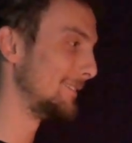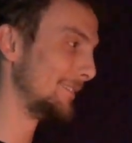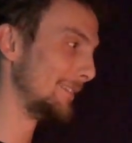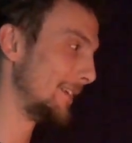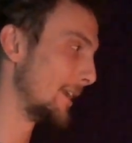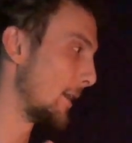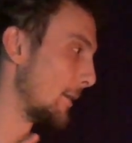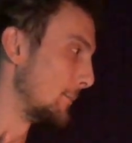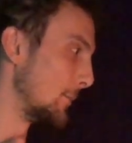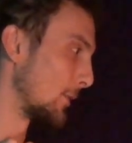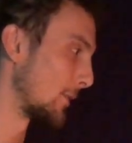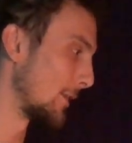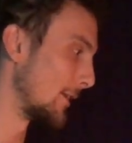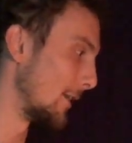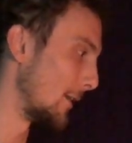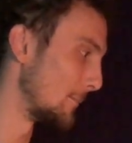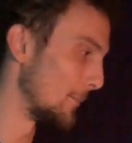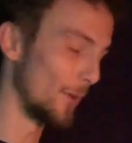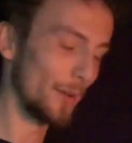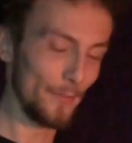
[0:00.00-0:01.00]
yeah, I'm
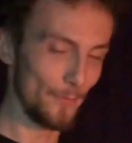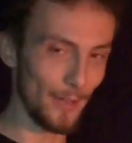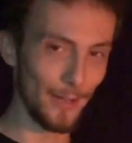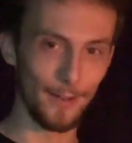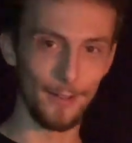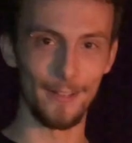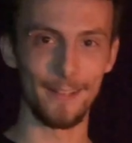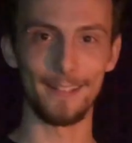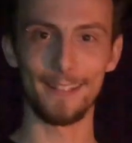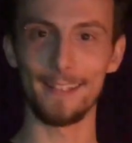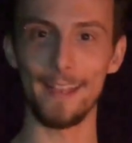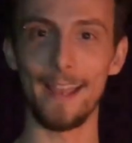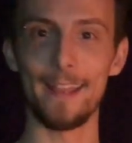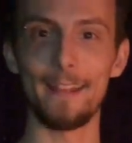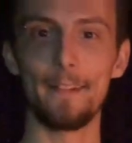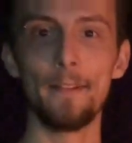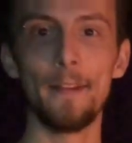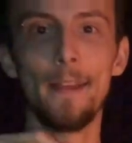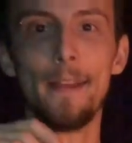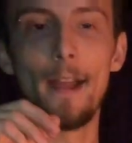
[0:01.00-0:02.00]
not even gonna say
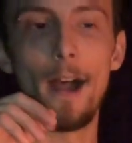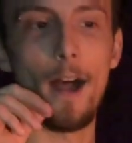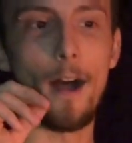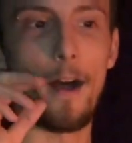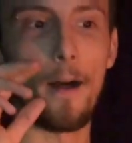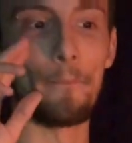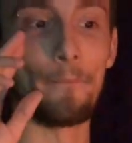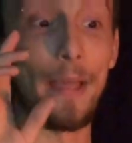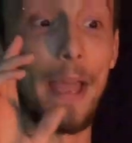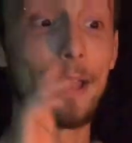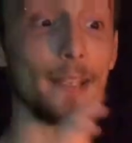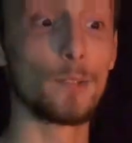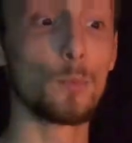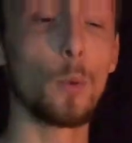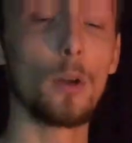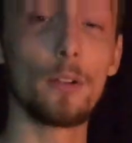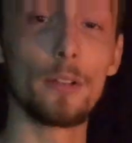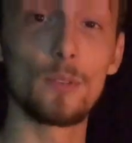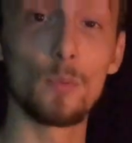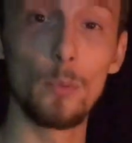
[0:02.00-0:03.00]
it, as
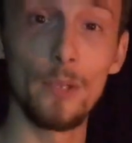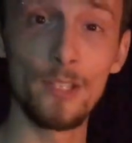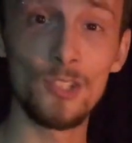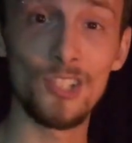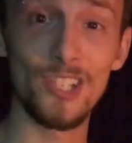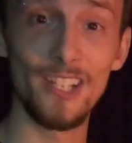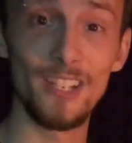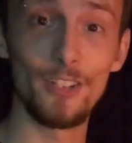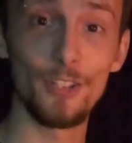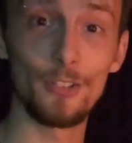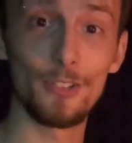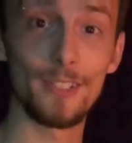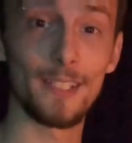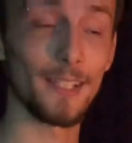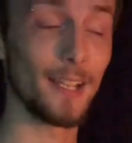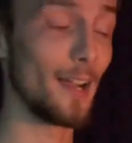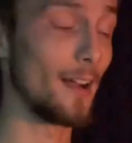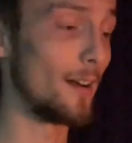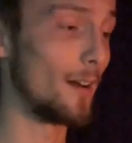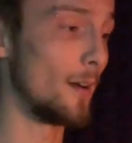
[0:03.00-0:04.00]
well as
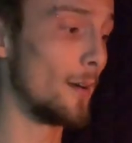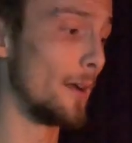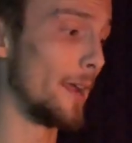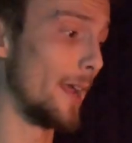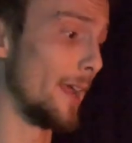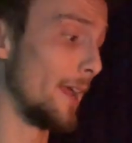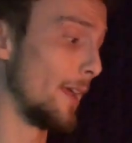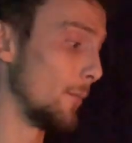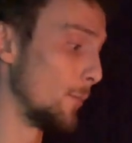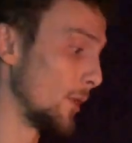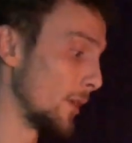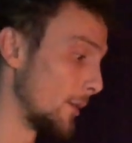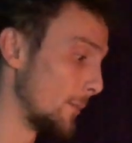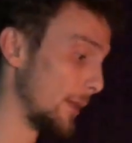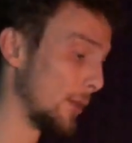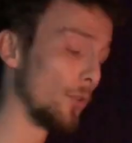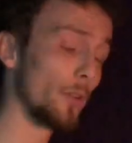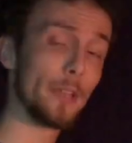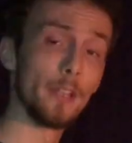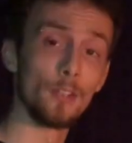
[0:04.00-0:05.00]
windshields, and we're gonna
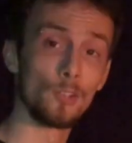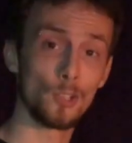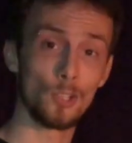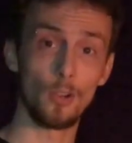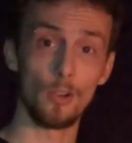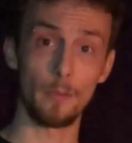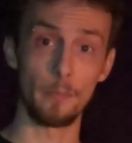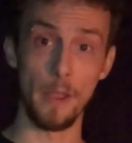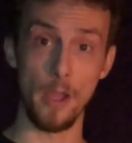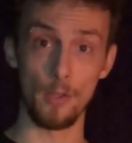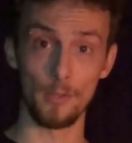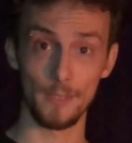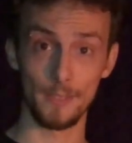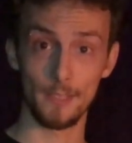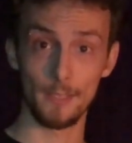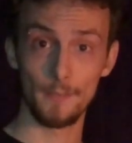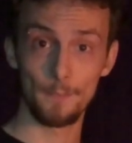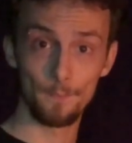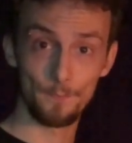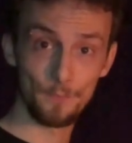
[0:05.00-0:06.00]
be looking at shock
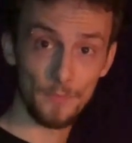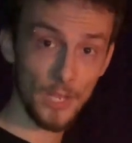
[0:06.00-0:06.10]
mounts.